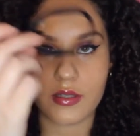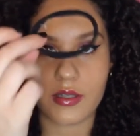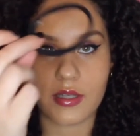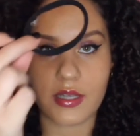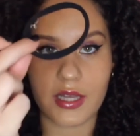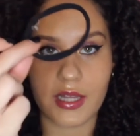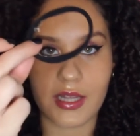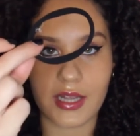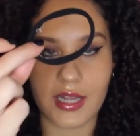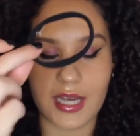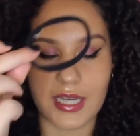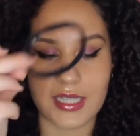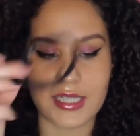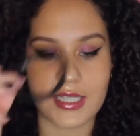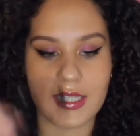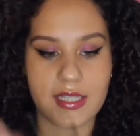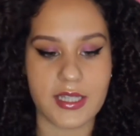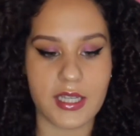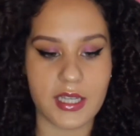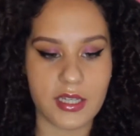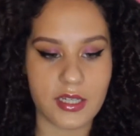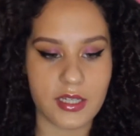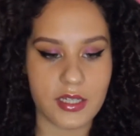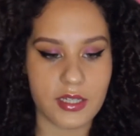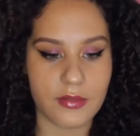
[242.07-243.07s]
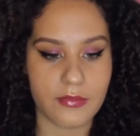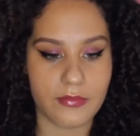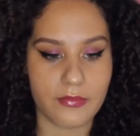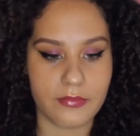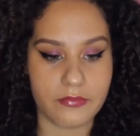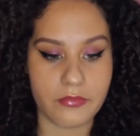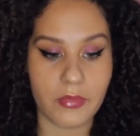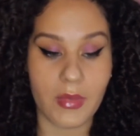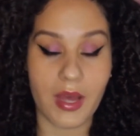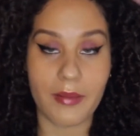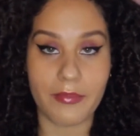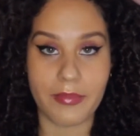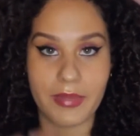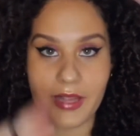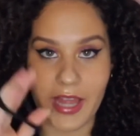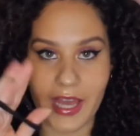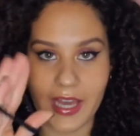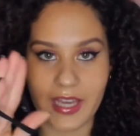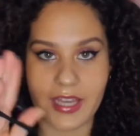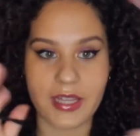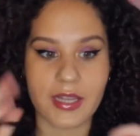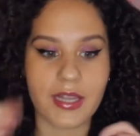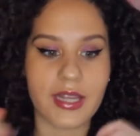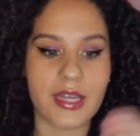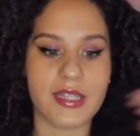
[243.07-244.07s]
elastic, a
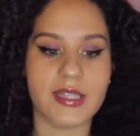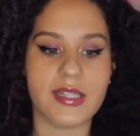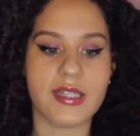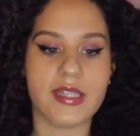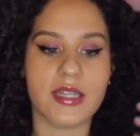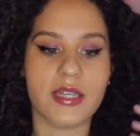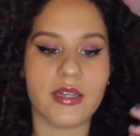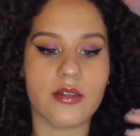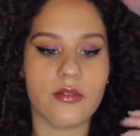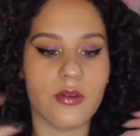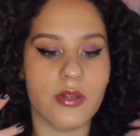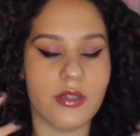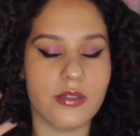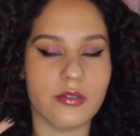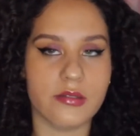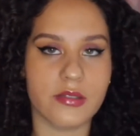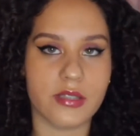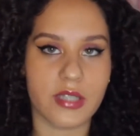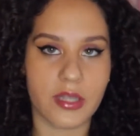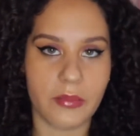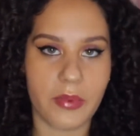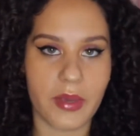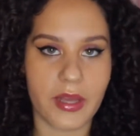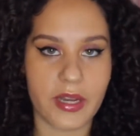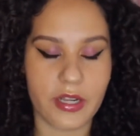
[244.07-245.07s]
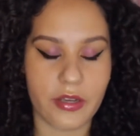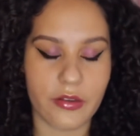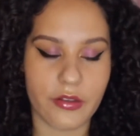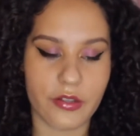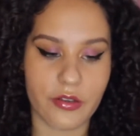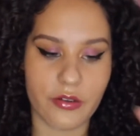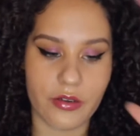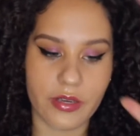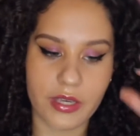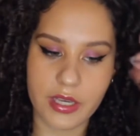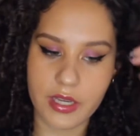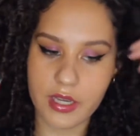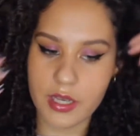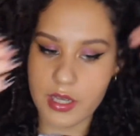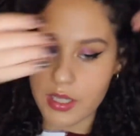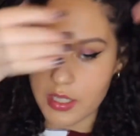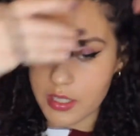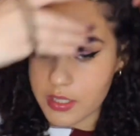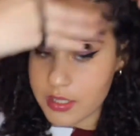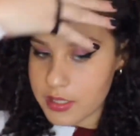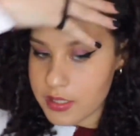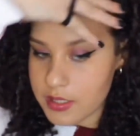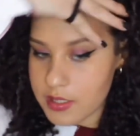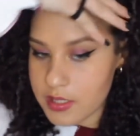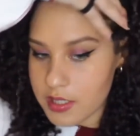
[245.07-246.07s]
black elastic, well, depending on your hair
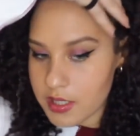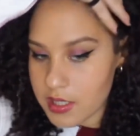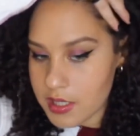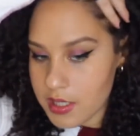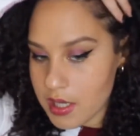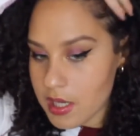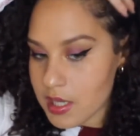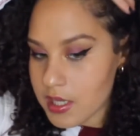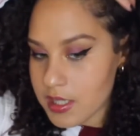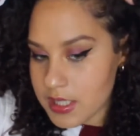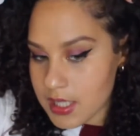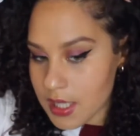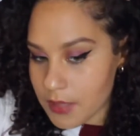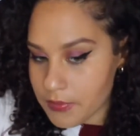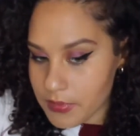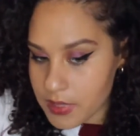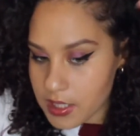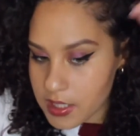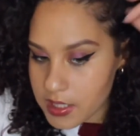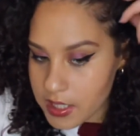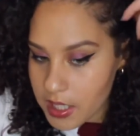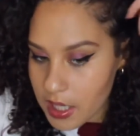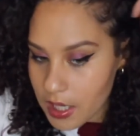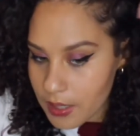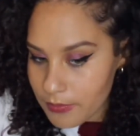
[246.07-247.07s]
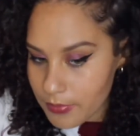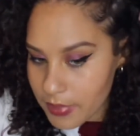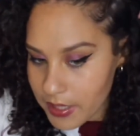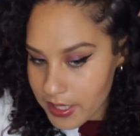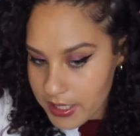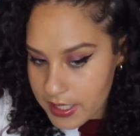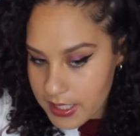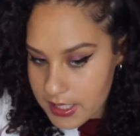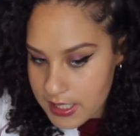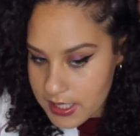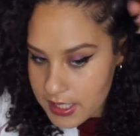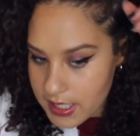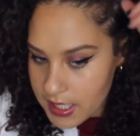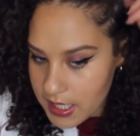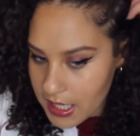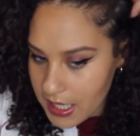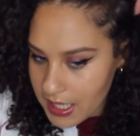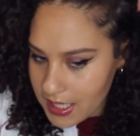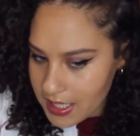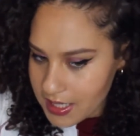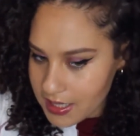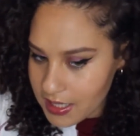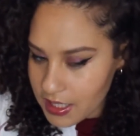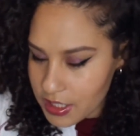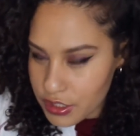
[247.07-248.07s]
color, something that blends in
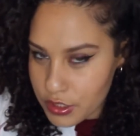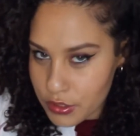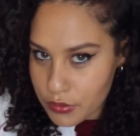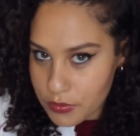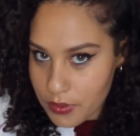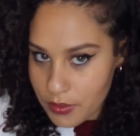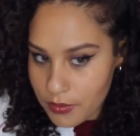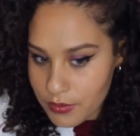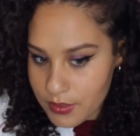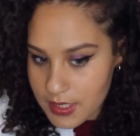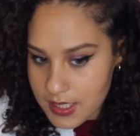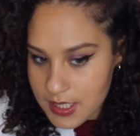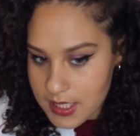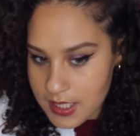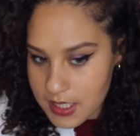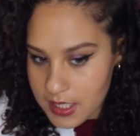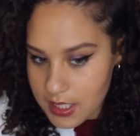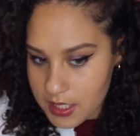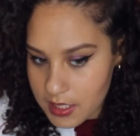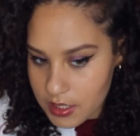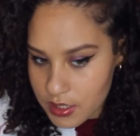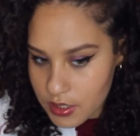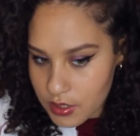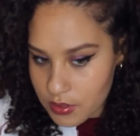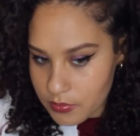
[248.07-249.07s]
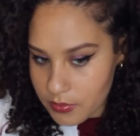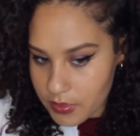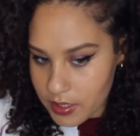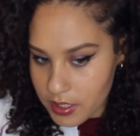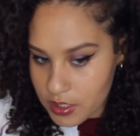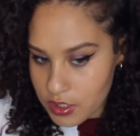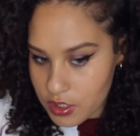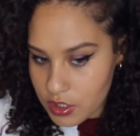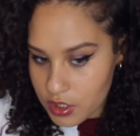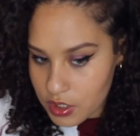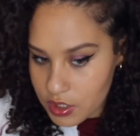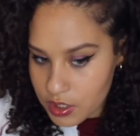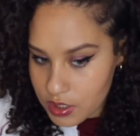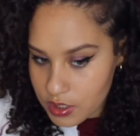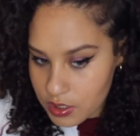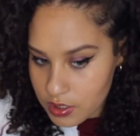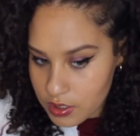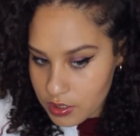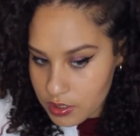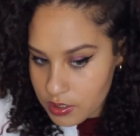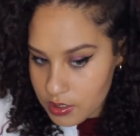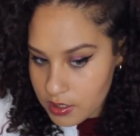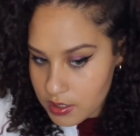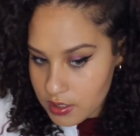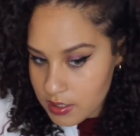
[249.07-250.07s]
and that you won't see too much.
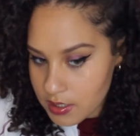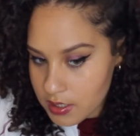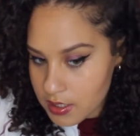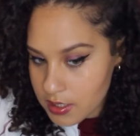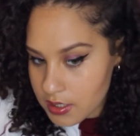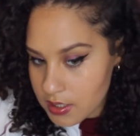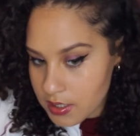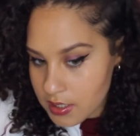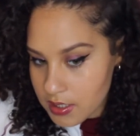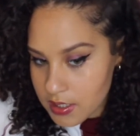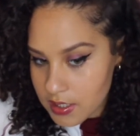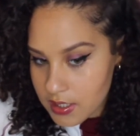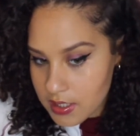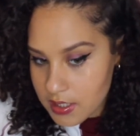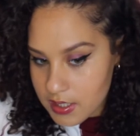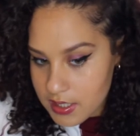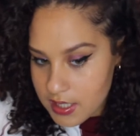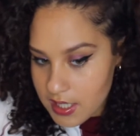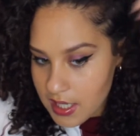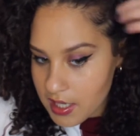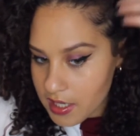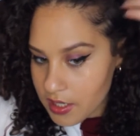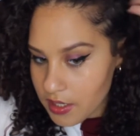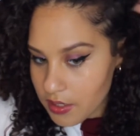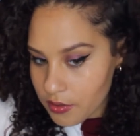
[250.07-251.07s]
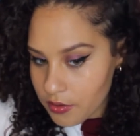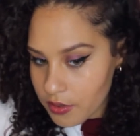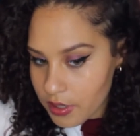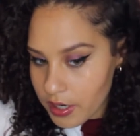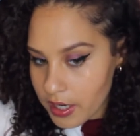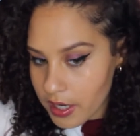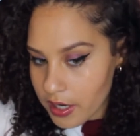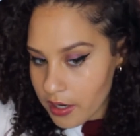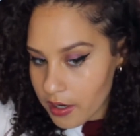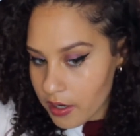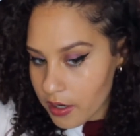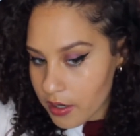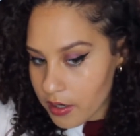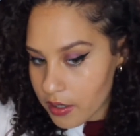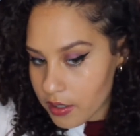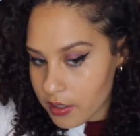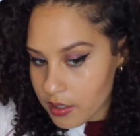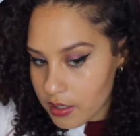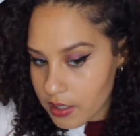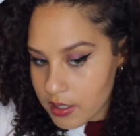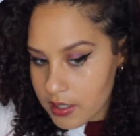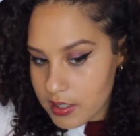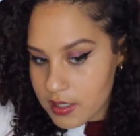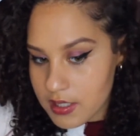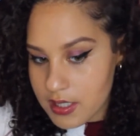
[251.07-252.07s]
Take your hair,
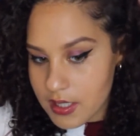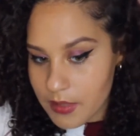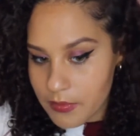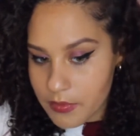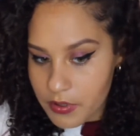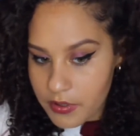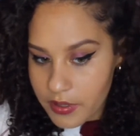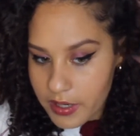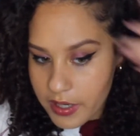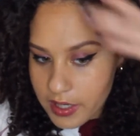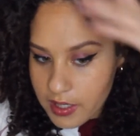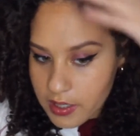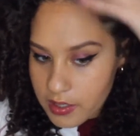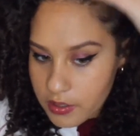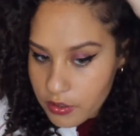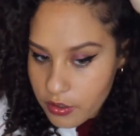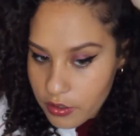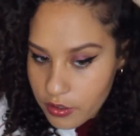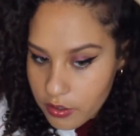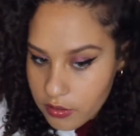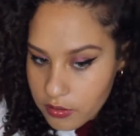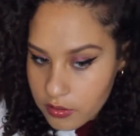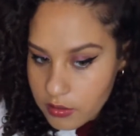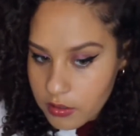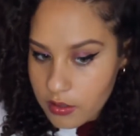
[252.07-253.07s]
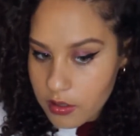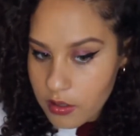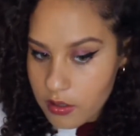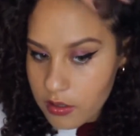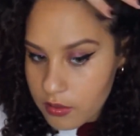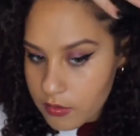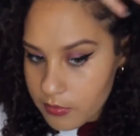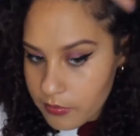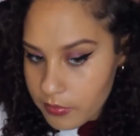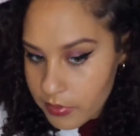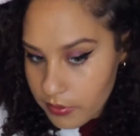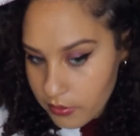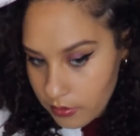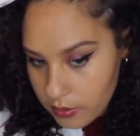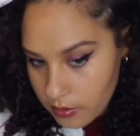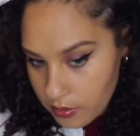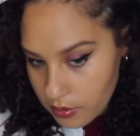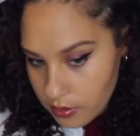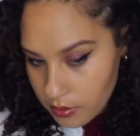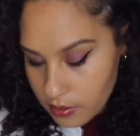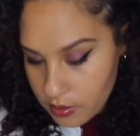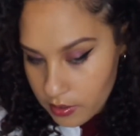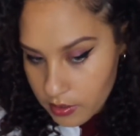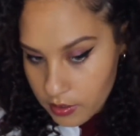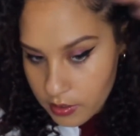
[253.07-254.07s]
separate it curl
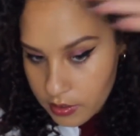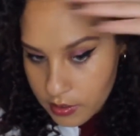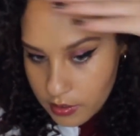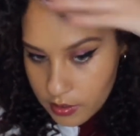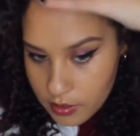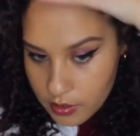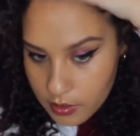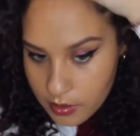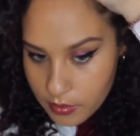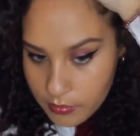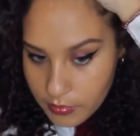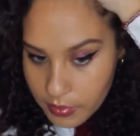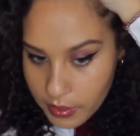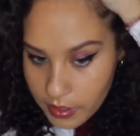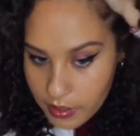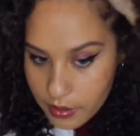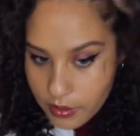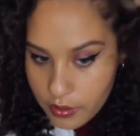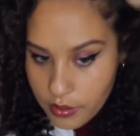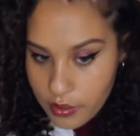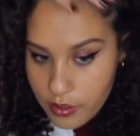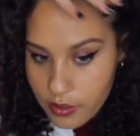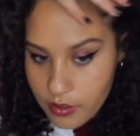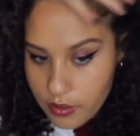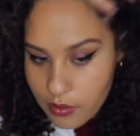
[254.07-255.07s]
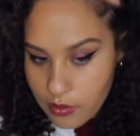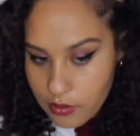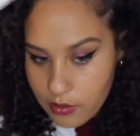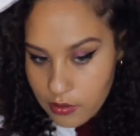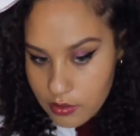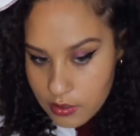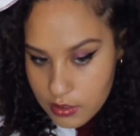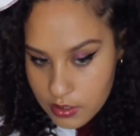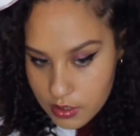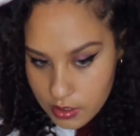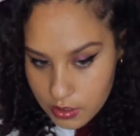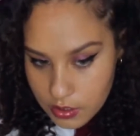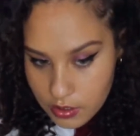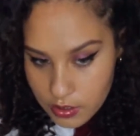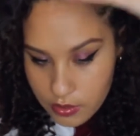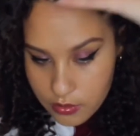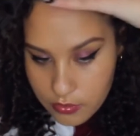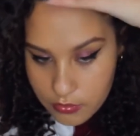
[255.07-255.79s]
by curl, so you